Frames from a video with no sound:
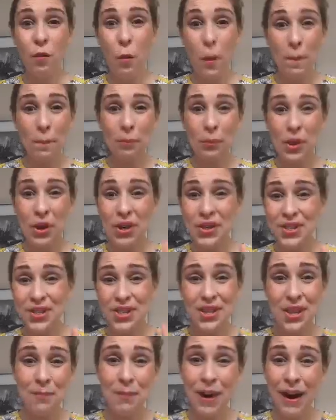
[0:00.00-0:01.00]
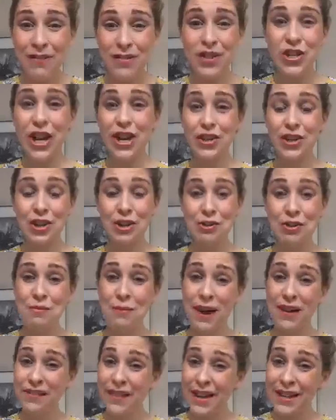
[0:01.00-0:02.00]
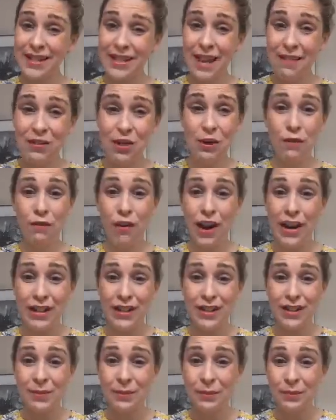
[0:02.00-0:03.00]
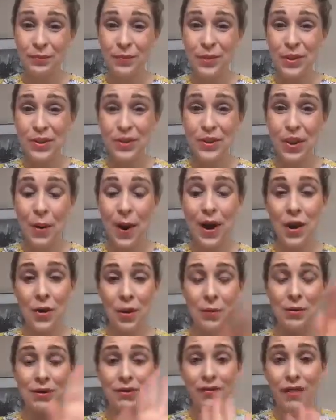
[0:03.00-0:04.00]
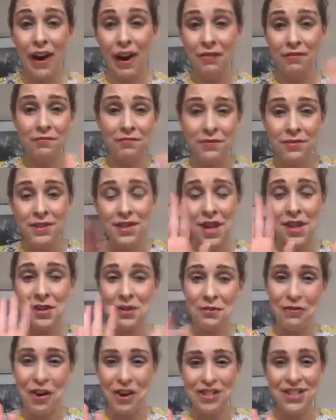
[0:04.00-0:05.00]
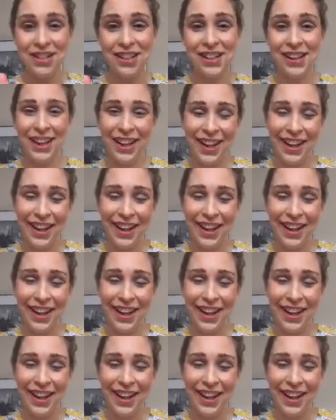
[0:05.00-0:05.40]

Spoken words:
for one person that might reject you, you might find 10 new friends. So I know that was a five, 10 new friends.